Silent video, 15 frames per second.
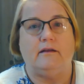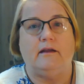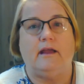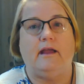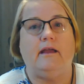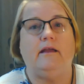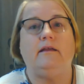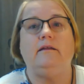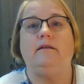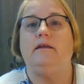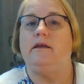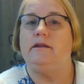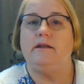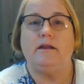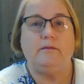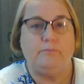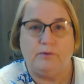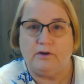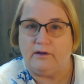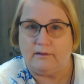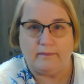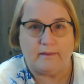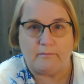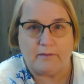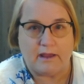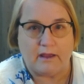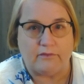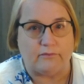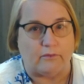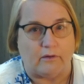And he did put in the
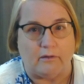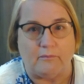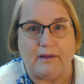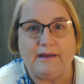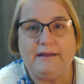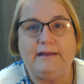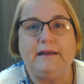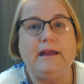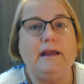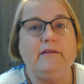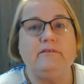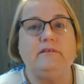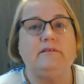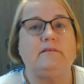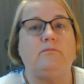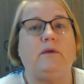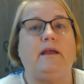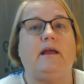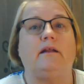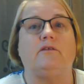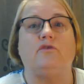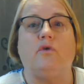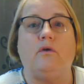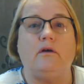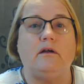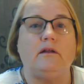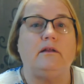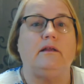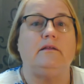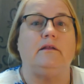bathroom. And yes, we had a
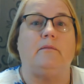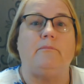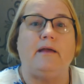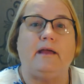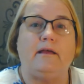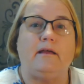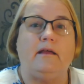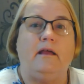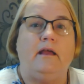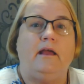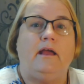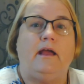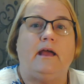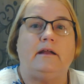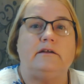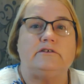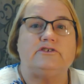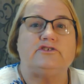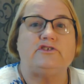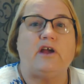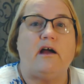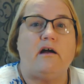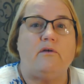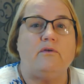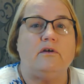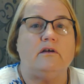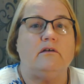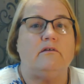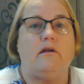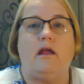toilet and a bed and a
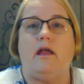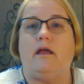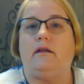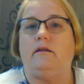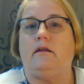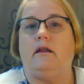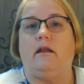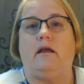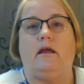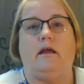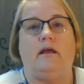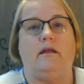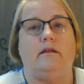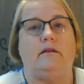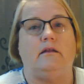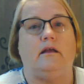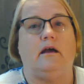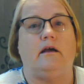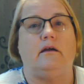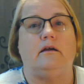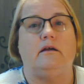shower and a